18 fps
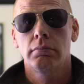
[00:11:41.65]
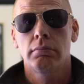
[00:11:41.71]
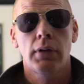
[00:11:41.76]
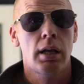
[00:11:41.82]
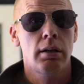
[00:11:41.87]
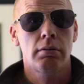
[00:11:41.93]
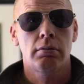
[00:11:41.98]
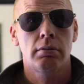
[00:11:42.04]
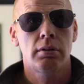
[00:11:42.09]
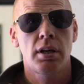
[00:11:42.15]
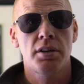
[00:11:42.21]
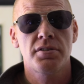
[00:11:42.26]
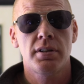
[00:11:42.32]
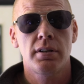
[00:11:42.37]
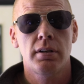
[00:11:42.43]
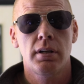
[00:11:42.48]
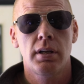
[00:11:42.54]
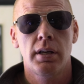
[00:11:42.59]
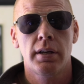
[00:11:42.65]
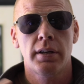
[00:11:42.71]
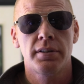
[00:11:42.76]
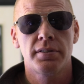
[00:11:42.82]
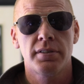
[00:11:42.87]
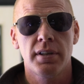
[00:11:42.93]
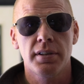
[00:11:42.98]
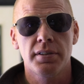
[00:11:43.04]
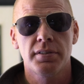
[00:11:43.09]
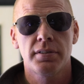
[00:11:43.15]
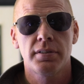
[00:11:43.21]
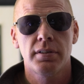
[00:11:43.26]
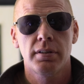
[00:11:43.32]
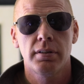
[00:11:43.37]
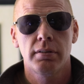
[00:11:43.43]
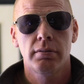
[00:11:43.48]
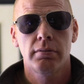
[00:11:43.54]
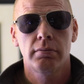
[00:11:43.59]
That doesn't exist.
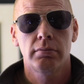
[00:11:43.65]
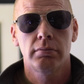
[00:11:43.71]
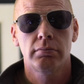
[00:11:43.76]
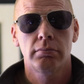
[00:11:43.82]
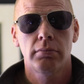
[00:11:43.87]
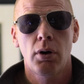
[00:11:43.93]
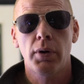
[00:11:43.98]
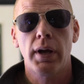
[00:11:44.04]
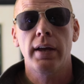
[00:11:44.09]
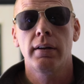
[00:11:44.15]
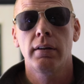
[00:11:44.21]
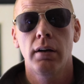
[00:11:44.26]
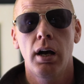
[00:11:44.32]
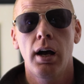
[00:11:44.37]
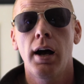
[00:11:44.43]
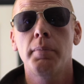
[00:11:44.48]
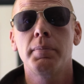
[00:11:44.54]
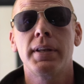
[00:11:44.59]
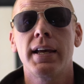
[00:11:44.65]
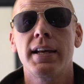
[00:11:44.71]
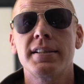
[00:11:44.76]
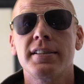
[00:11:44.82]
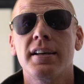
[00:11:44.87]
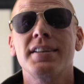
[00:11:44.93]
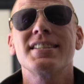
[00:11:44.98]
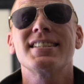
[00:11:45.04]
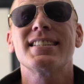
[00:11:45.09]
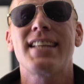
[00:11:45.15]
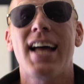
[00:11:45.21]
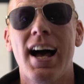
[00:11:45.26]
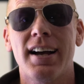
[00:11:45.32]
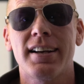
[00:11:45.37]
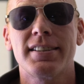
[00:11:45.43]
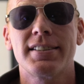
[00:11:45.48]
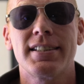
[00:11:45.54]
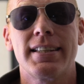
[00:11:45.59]
Okay, updates on
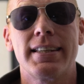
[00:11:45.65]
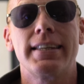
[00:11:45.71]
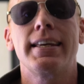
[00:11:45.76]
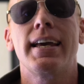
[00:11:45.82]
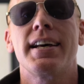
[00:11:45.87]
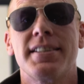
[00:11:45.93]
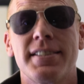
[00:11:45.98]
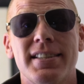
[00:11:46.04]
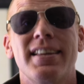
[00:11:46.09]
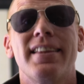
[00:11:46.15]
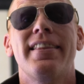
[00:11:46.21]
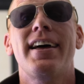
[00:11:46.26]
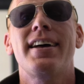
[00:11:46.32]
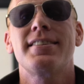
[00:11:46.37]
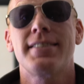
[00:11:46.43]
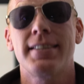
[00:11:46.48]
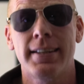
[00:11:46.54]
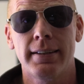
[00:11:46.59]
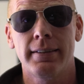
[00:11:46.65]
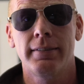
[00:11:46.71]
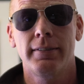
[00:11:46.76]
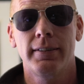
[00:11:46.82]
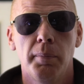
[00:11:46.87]
stocks. Yes, that's it.